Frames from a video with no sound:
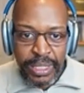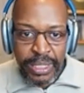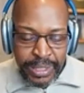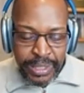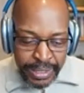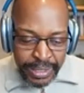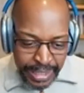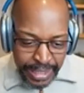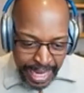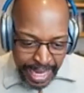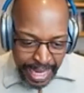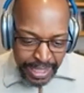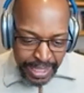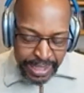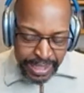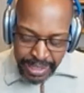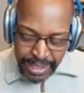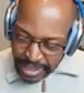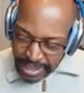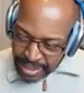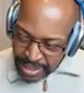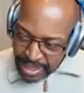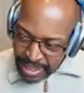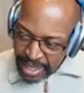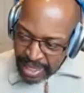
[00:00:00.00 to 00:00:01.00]
He
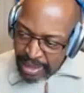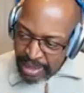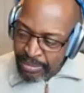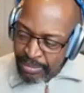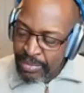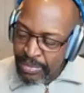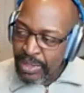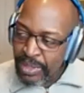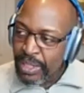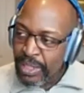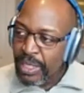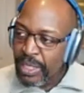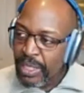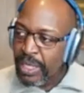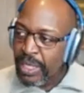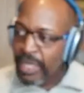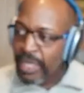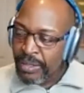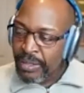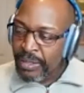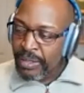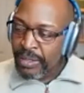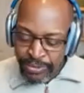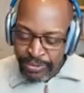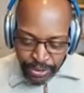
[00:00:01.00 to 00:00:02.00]
says to them
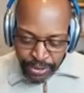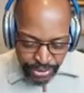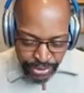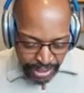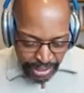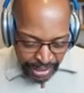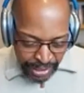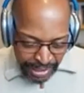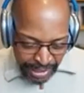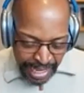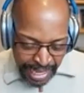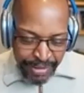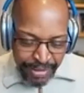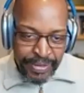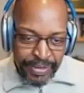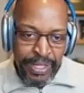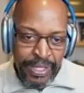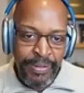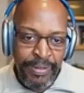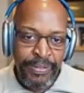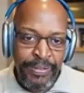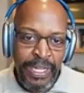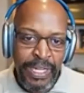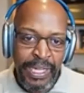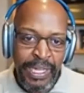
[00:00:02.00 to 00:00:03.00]
in verse
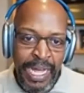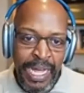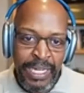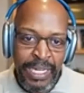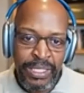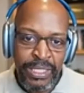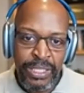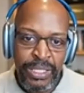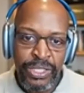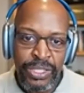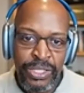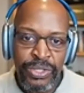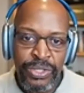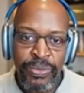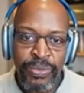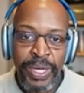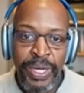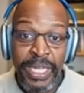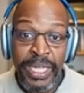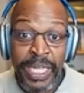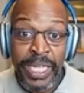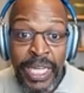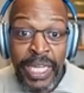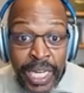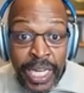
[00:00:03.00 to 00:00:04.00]
11 of Colossians
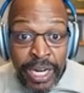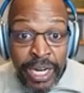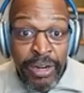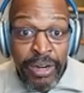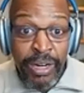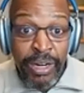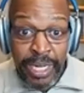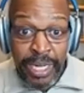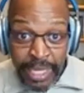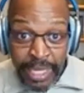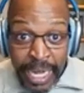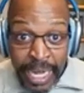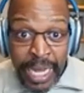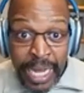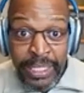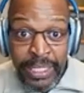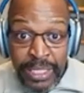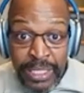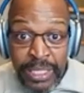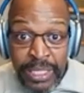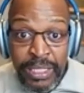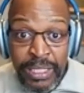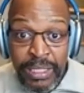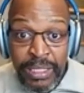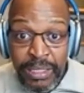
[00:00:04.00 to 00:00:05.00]
3, here
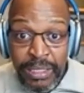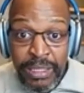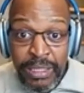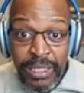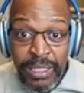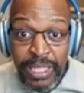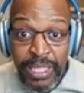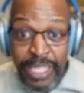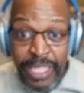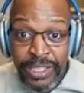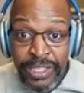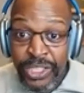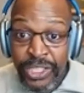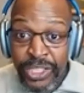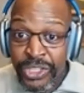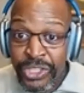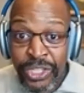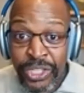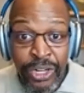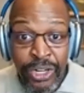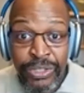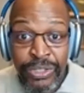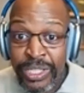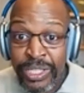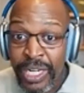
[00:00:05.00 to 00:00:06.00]
Colossians, in the
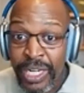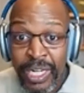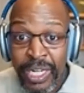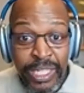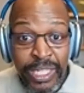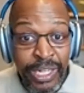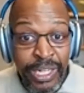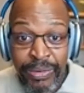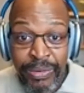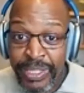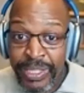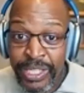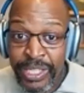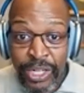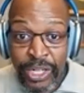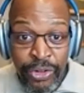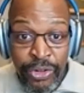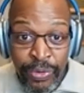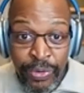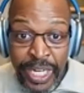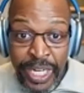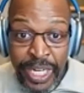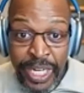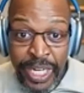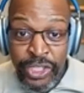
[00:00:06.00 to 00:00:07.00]
church, there
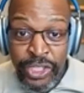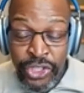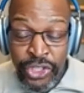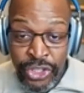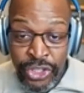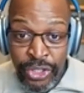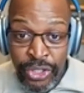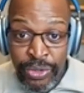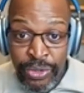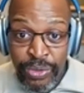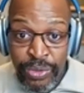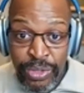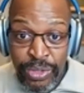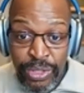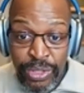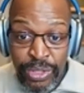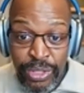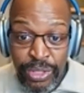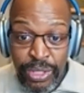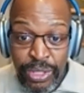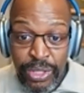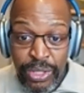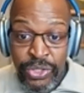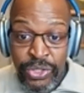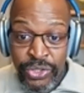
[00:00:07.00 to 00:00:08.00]
isn't Greek and Jew,
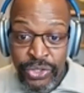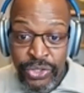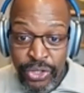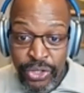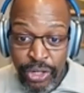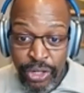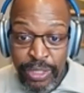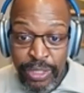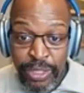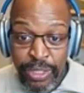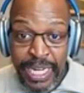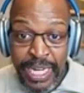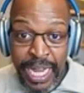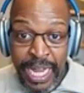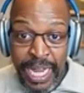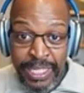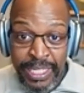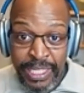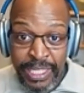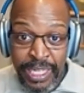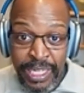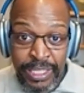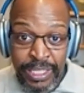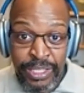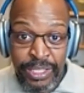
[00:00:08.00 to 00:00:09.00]

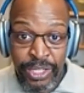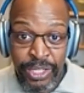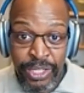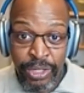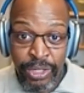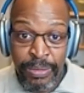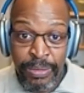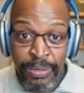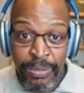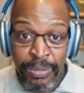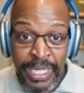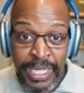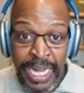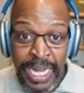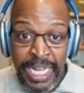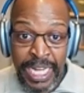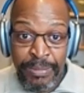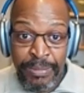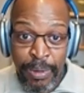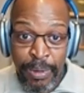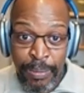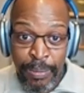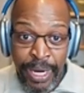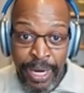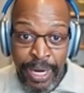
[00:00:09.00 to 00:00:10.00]
circumcised and
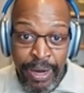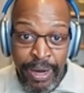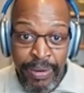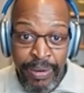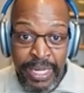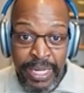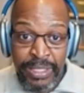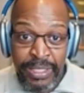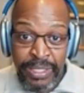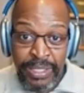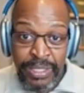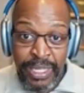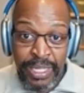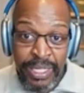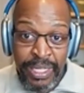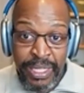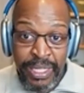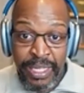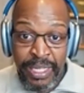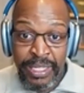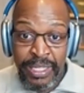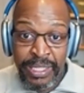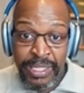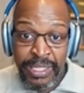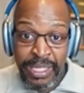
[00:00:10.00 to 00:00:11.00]
uncircumcised, barbarian,
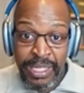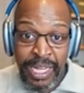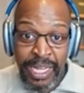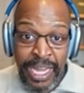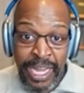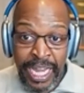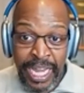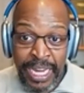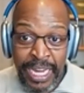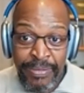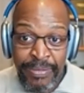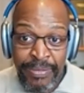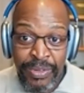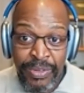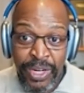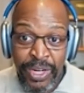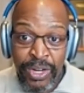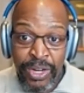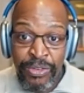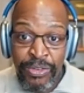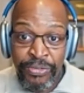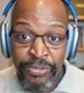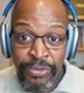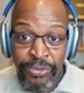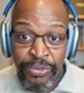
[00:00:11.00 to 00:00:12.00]
Scythian, slave,
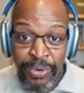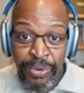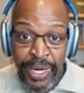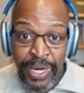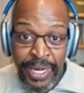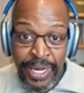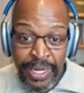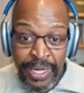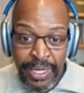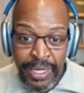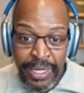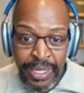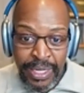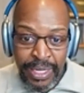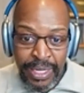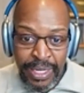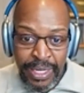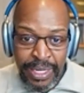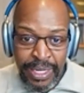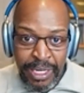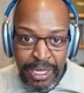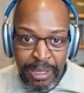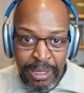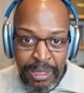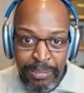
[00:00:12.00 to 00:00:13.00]
free,
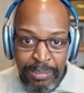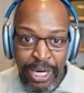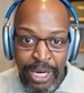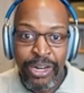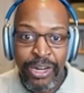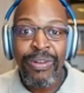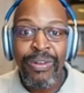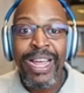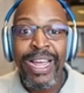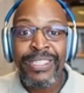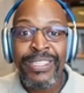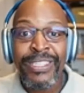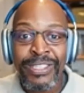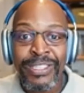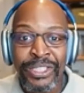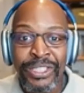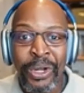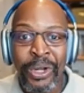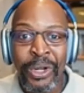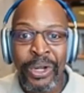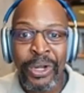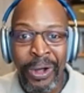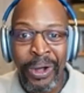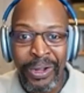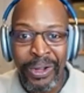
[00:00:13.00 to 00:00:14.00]
but Christ
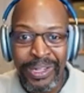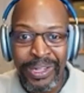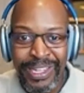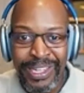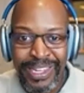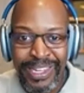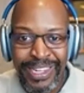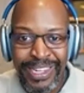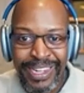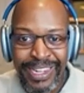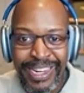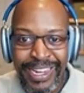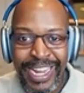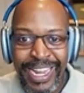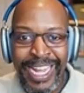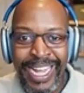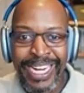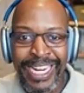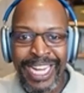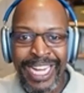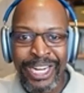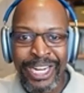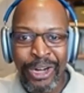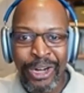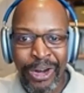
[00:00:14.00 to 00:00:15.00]
is all
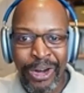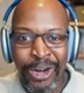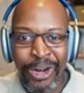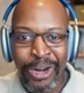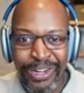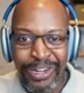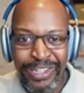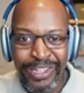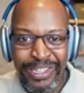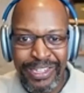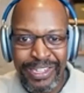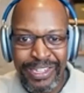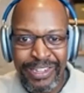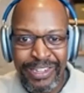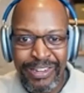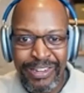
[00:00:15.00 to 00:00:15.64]
and in all.